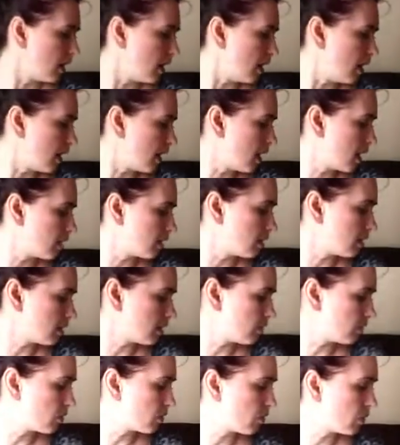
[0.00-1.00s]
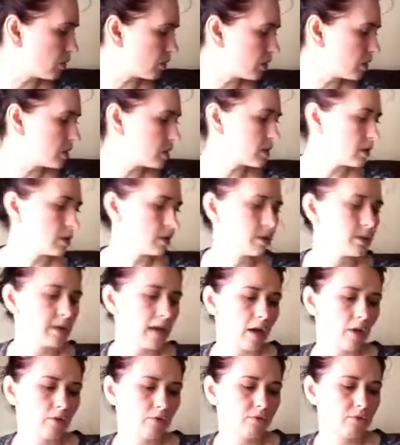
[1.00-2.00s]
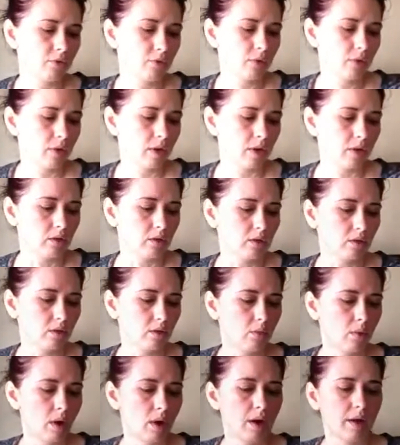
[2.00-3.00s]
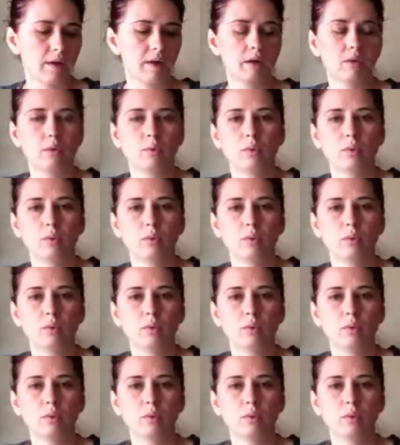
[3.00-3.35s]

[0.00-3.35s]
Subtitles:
and of course cell food into the water,